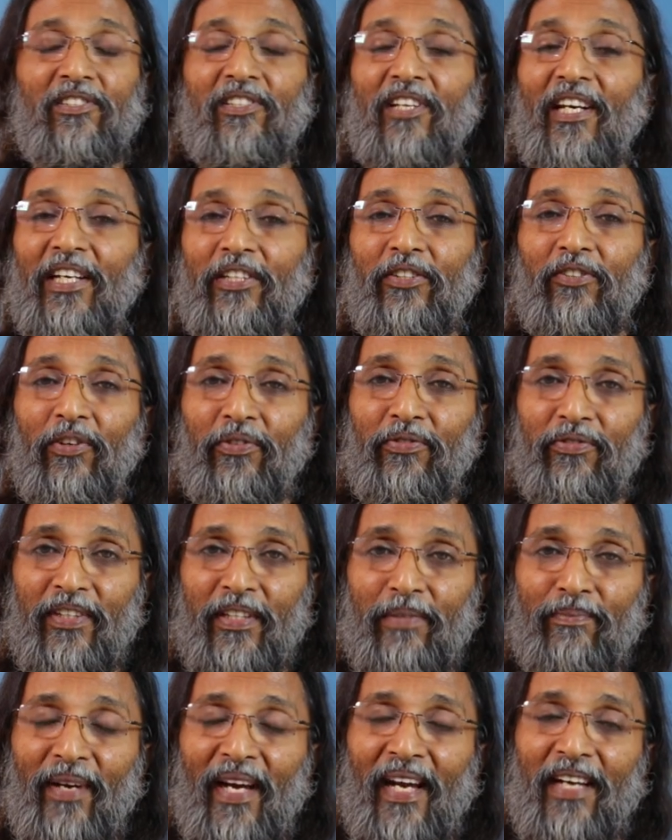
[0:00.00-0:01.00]
share your
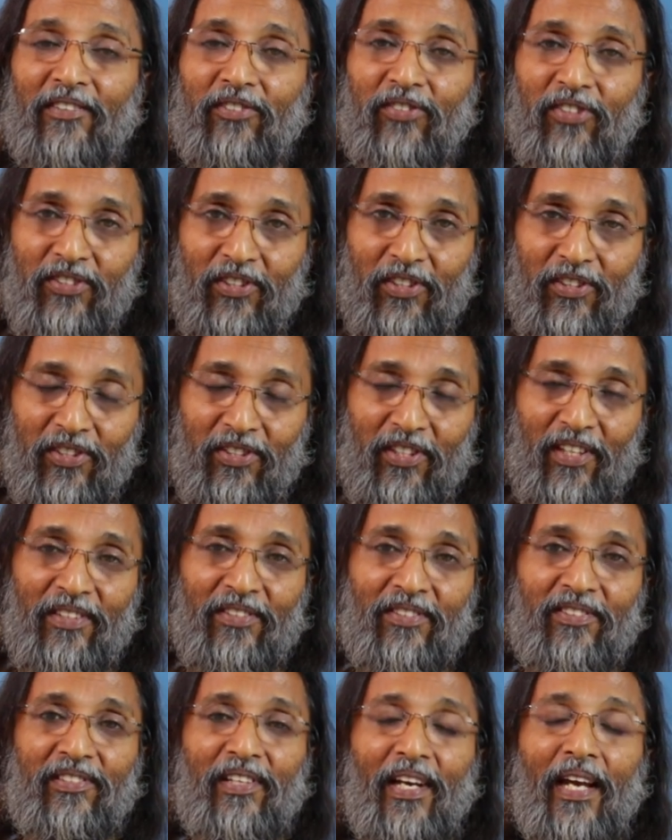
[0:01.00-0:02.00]
feedback,
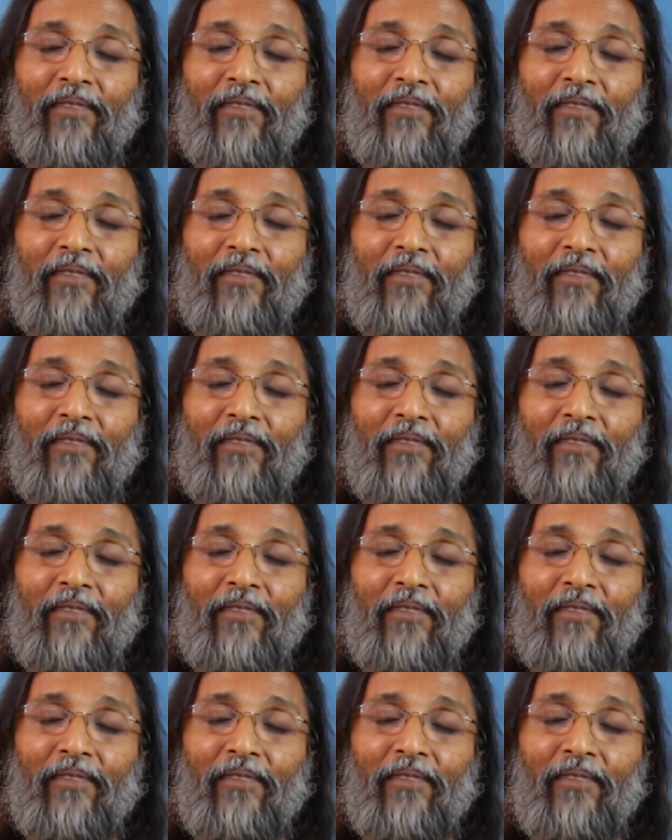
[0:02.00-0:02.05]
suggestions.